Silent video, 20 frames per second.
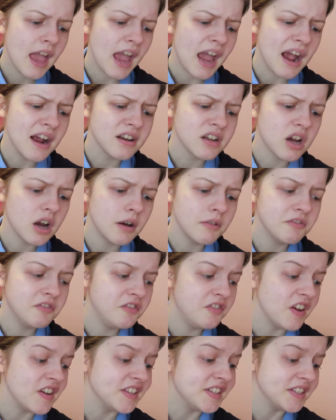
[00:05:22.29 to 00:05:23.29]
had come
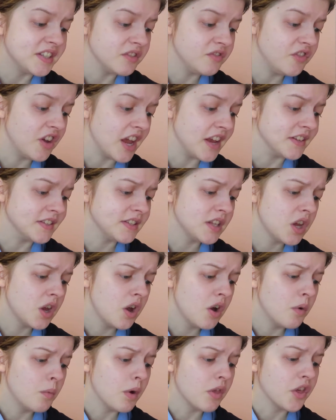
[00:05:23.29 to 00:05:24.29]
face to face
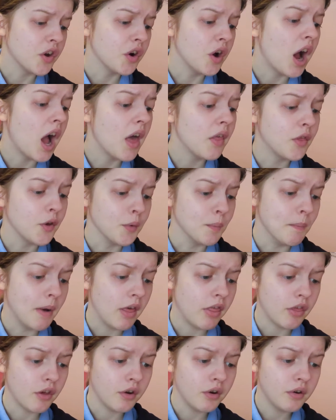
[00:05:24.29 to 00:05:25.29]
with her other
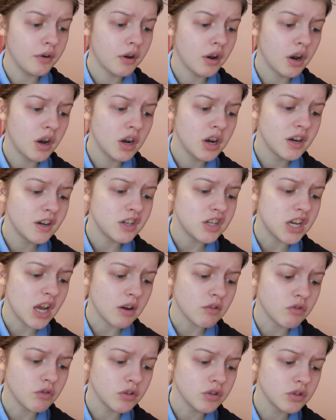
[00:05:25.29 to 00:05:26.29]
mother. She
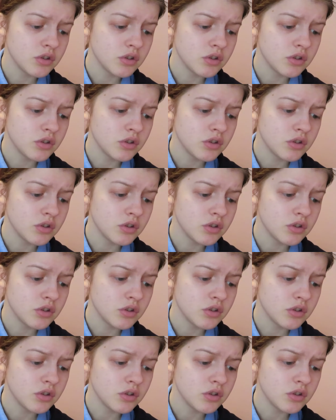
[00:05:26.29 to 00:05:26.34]
had